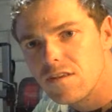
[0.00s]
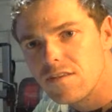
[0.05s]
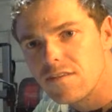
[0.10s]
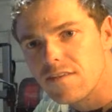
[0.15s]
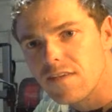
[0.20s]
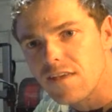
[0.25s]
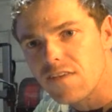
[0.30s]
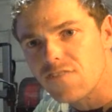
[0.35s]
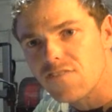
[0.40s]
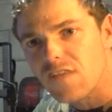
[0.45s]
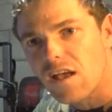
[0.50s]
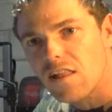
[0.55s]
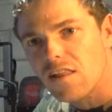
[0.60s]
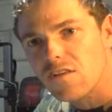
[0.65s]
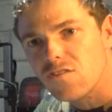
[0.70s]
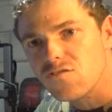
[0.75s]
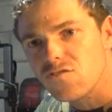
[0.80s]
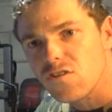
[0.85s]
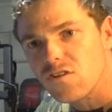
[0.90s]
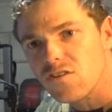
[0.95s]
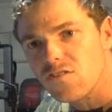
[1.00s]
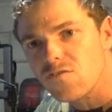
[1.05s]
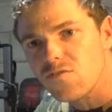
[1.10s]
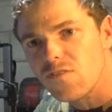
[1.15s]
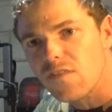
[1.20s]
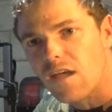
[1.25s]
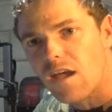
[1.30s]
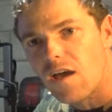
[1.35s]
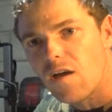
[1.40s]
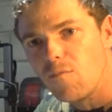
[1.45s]
Takes electronics
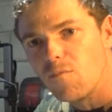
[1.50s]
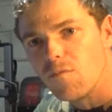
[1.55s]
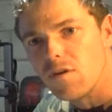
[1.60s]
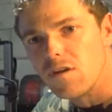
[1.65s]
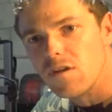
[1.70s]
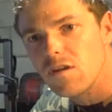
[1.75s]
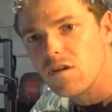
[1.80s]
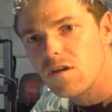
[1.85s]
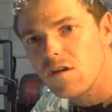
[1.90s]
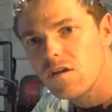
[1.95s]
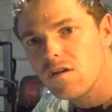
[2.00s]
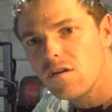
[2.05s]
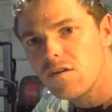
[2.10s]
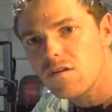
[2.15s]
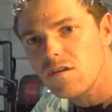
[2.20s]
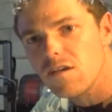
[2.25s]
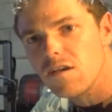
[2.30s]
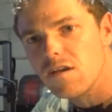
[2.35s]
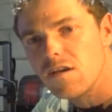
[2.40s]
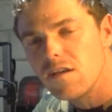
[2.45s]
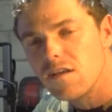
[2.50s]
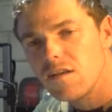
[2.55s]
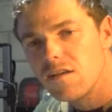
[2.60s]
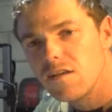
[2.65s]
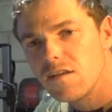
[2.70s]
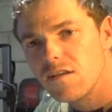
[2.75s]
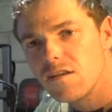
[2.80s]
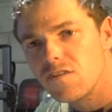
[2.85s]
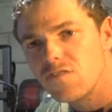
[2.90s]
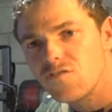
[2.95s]
for the helmet. Oh, okay.
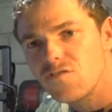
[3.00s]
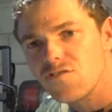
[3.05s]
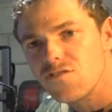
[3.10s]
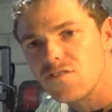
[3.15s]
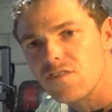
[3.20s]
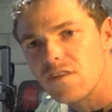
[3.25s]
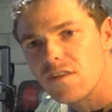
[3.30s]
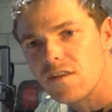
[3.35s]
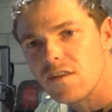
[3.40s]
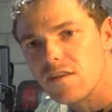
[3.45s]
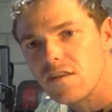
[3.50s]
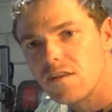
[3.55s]
Interesting.